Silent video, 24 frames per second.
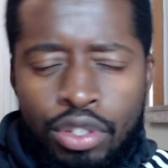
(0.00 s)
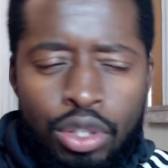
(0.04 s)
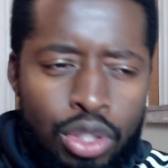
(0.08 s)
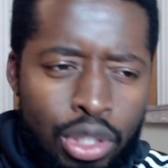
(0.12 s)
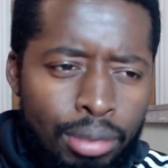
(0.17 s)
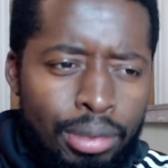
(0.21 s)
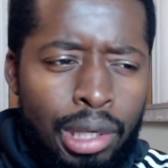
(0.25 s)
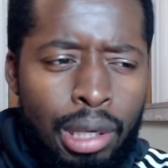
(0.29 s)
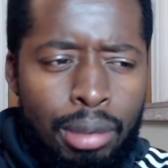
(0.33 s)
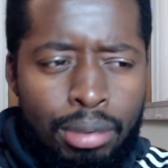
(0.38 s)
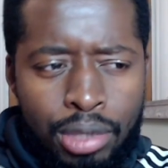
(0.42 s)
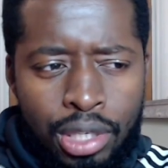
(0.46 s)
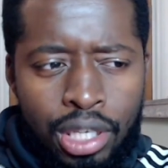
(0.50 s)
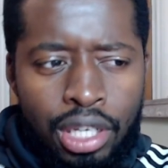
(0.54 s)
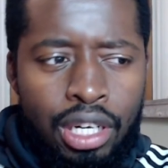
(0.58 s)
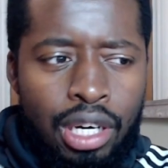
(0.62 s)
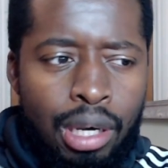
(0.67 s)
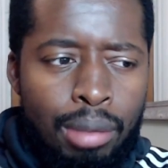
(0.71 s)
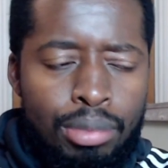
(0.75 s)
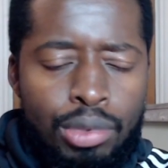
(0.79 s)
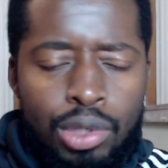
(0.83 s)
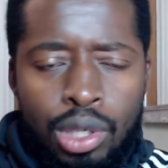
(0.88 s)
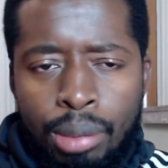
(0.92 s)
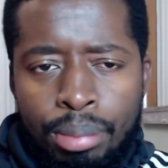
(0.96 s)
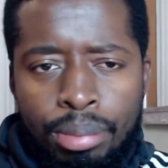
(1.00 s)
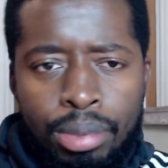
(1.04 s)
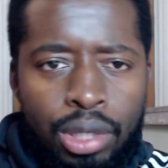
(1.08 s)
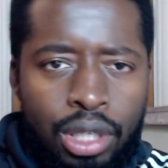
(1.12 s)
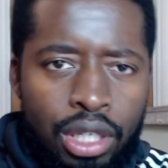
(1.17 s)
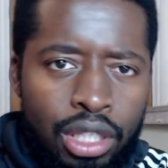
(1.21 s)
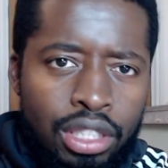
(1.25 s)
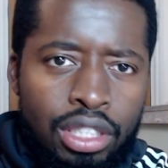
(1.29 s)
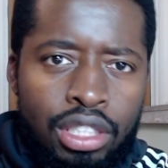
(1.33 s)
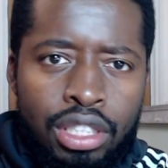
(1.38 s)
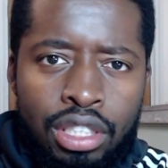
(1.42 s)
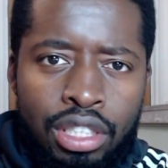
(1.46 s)
sometimes it comes up
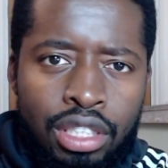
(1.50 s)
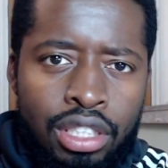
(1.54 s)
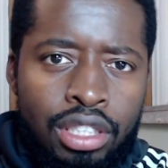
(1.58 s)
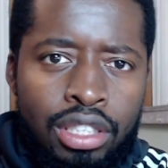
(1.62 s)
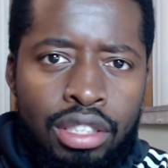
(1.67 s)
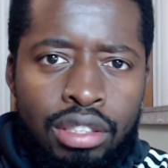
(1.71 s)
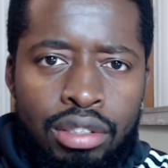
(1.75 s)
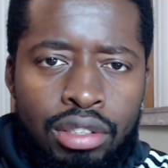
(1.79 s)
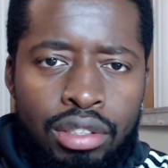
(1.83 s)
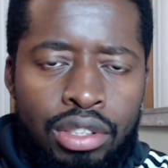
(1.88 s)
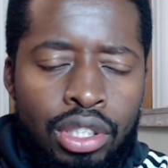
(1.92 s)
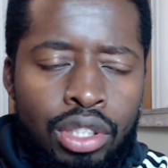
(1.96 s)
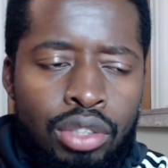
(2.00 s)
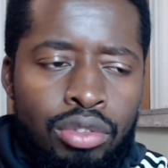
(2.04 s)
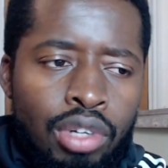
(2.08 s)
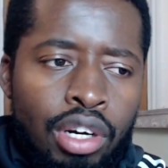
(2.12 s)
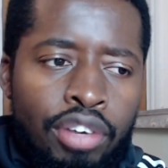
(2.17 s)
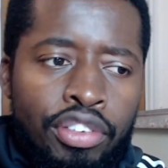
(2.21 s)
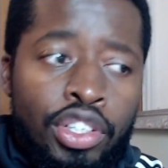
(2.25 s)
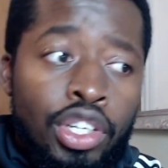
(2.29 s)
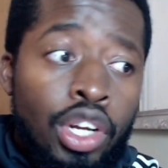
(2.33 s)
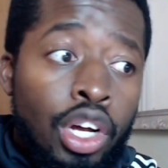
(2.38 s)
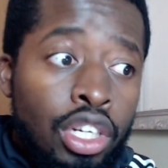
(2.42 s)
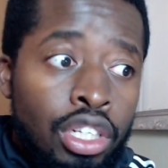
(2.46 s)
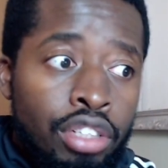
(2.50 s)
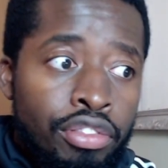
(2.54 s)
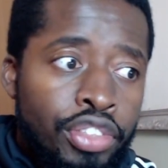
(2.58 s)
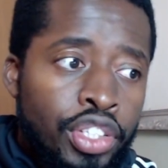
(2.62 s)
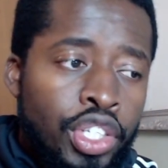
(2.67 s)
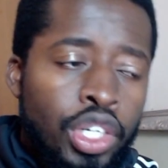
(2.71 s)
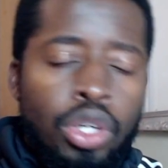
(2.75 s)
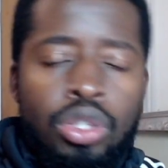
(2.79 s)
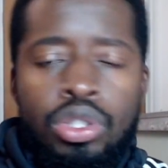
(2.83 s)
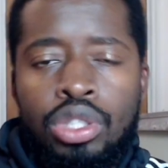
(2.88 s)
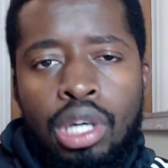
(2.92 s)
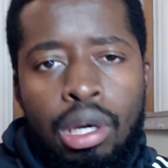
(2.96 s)
on the, you know, rather than on the
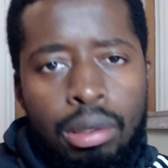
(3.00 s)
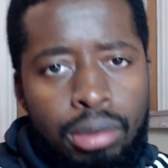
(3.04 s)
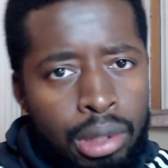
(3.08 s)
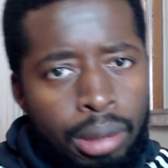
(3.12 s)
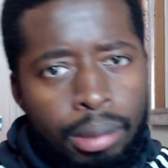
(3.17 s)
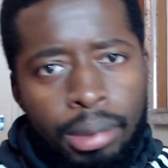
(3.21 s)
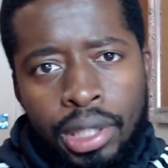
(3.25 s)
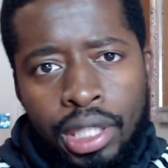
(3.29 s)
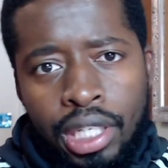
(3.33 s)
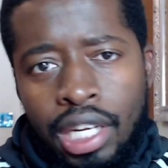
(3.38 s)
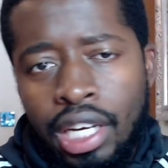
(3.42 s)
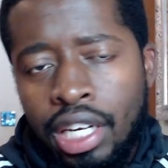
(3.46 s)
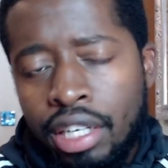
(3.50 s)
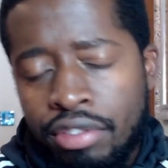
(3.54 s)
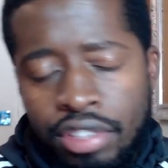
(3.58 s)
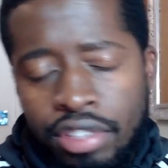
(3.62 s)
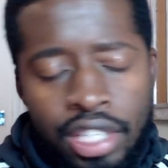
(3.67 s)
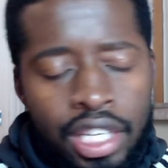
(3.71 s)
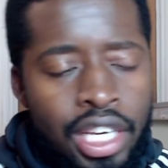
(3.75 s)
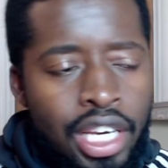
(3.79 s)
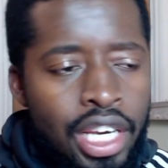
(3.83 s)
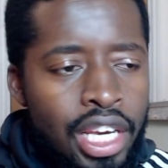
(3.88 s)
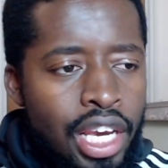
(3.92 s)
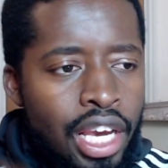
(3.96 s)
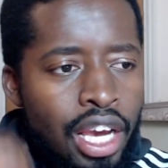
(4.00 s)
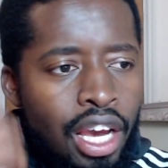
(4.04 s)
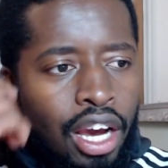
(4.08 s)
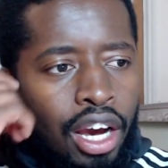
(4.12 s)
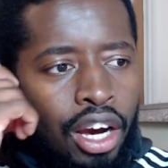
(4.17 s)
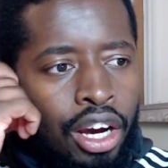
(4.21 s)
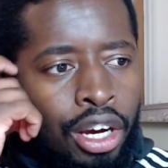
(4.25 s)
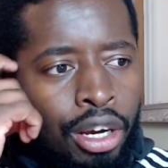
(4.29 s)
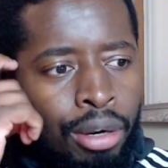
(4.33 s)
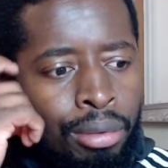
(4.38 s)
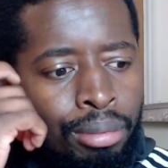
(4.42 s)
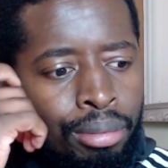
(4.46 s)
videos, it comes up on the lives.
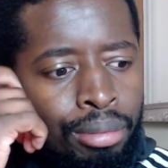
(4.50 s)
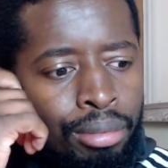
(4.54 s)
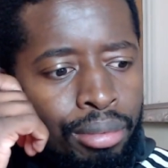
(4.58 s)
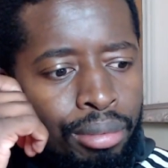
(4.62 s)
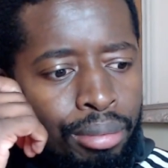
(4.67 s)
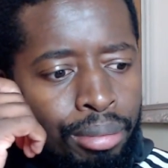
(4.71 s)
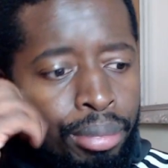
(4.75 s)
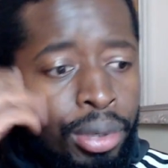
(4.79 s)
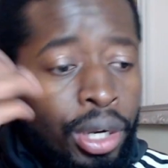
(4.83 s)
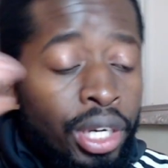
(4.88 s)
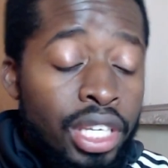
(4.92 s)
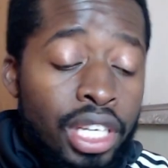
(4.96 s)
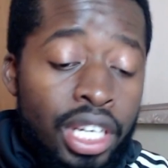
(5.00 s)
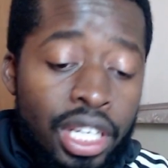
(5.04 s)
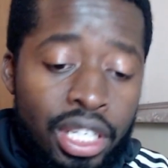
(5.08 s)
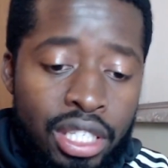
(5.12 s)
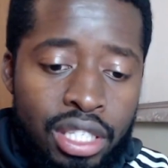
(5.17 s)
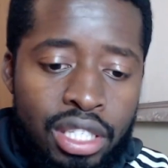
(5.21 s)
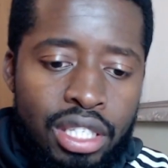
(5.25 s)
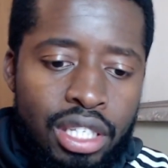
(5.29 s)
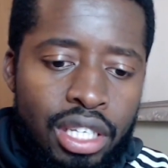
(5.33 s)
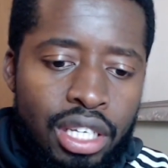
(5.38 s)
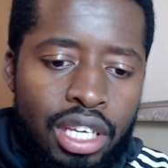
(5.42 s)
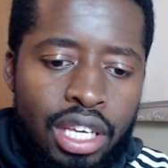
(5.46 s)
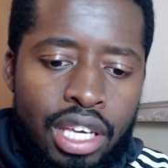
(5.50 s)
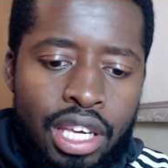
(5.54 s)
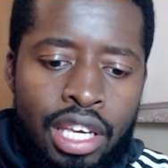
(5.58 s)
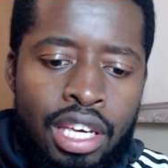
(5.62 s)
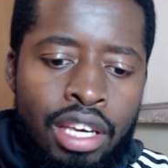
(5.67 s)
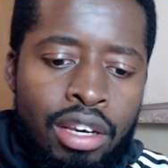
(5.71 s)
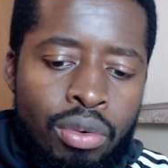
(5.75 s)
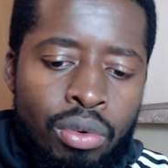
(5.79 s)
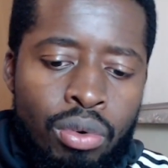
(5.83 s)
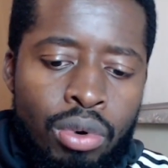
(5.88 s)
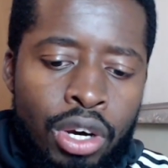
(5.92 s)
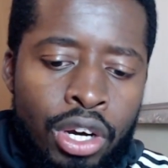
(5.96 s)
But yes,
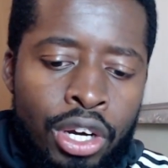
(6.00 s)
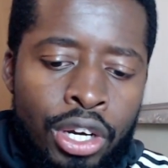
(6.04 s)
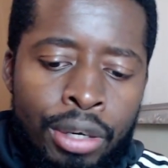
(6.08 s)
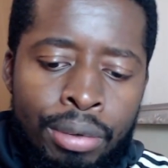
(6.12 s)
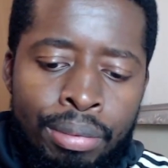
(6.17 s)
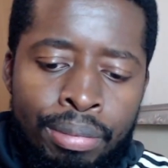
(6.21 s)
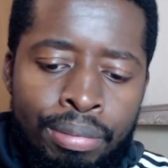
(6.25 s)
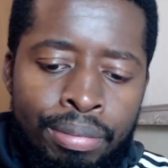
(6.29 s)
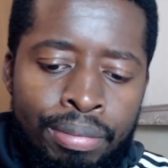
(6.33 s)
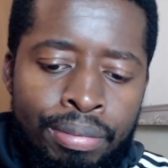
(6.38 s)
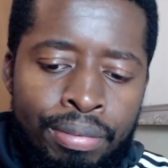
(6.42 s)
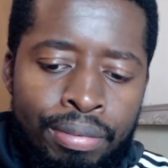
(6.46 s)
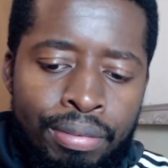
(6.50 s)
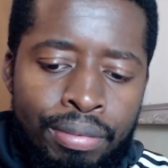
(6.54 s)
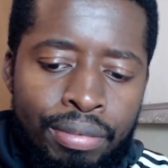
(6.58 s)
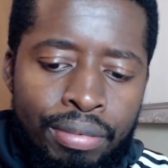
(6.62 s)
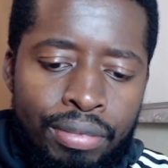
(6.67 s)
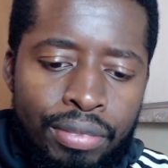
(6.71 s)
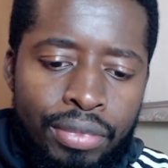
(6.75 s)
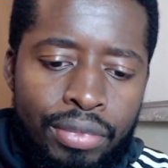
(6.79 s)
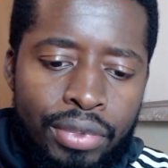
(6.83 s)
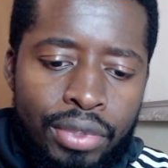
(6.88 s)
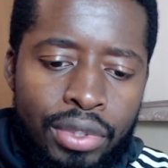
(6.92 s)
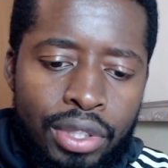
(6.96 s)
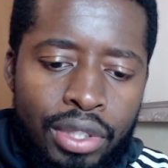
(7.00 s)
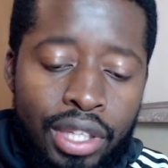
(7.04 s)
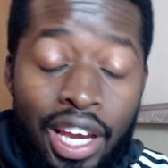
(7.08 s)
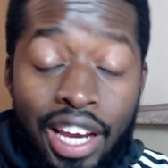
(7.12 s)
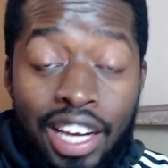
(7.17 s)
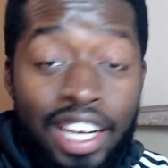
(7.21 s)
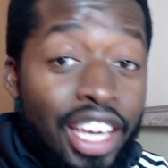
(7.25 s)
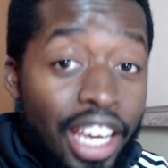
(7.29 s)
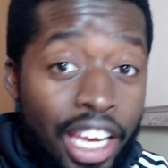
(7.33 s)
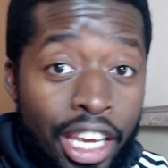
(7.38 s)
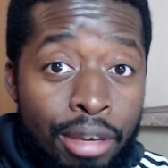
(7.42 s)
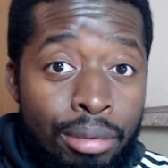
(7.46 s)
that
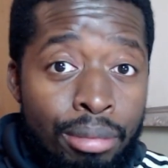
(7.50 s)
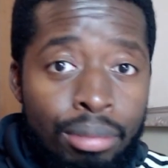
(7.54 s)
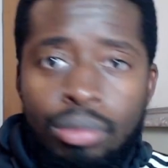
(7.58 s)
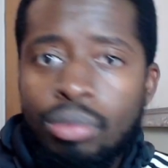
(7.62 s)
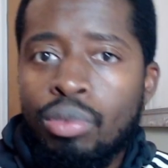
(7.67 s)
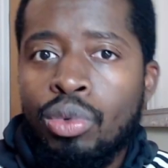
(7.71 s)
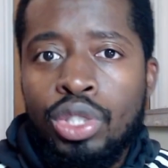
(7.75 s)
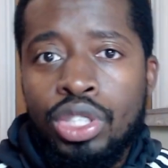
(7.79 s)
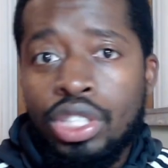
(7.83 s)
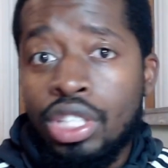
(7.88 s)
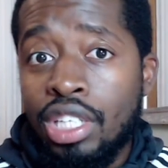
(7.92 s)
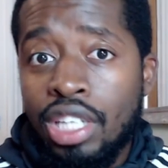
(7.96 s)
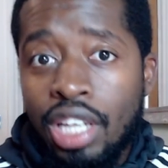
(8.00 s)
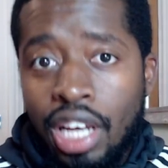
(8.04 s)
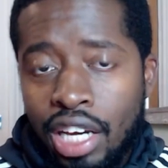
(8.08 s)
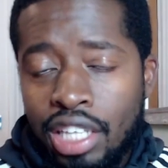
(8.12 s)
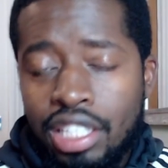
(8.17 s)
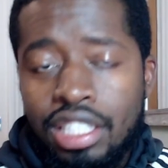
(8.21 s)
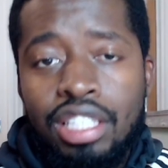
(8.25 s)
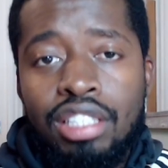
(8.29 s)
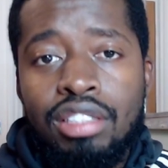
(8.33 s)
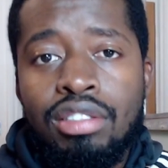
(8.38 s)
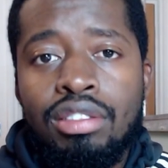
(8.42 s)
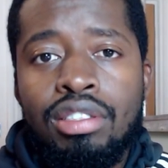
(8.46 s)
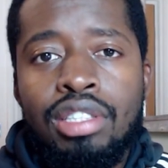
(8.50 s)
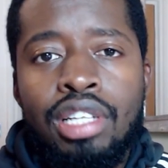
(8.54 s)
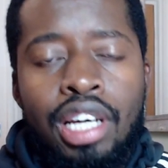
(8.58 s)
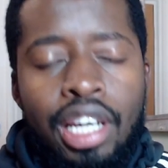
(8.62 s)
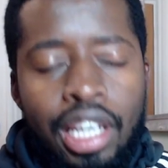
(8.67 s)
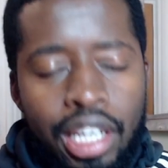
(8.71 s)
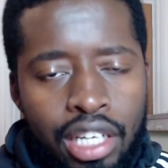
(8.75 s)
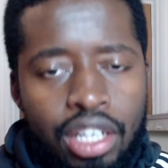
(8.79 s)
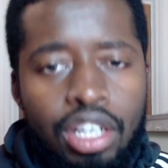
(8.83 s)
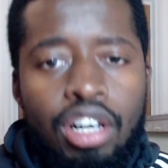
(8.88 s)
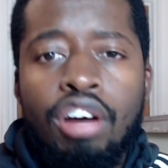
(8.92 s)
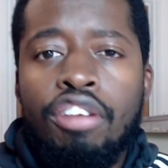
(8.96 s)
game was a nice,
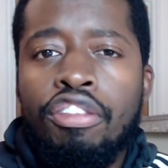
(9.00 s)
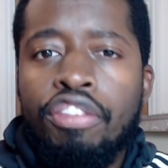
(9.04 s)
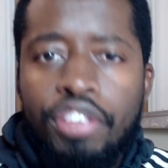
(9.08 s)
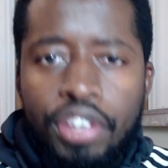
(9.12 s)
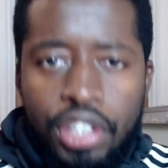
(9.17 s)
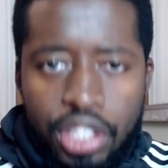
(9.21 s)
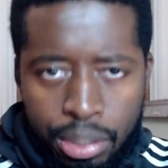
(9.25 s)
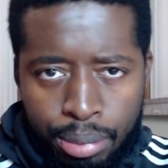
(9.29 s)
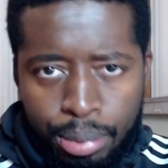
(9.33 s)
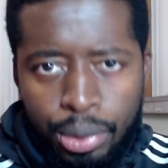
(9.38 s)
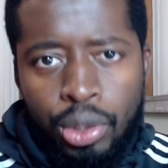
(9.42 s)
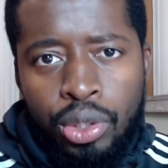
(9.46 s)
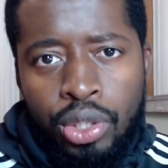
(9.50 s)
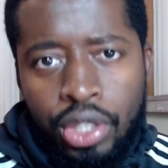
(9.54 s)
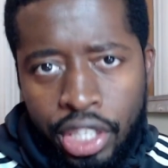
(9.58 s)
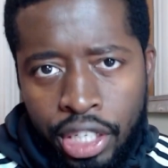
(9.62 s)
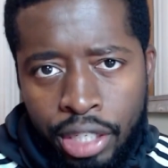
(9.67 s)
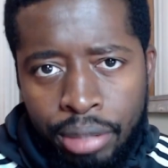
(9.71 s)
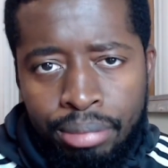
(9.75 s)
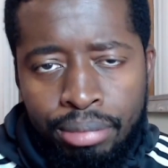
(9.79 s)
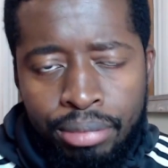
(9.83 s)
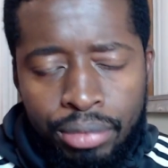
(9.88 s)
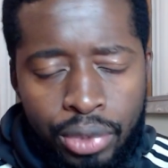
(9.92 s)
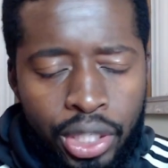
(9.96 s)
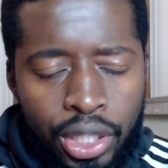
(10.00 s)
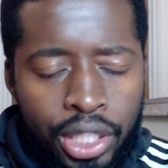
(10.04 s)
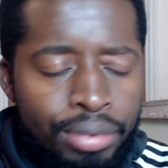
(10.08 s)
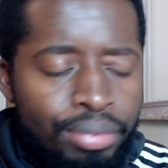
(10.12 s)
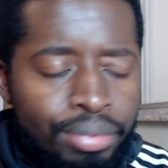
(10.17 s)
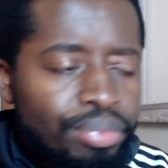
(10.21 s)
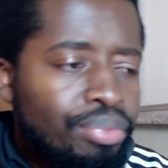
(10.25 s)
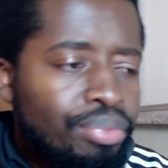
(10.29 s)
like, confidence-builder game, right?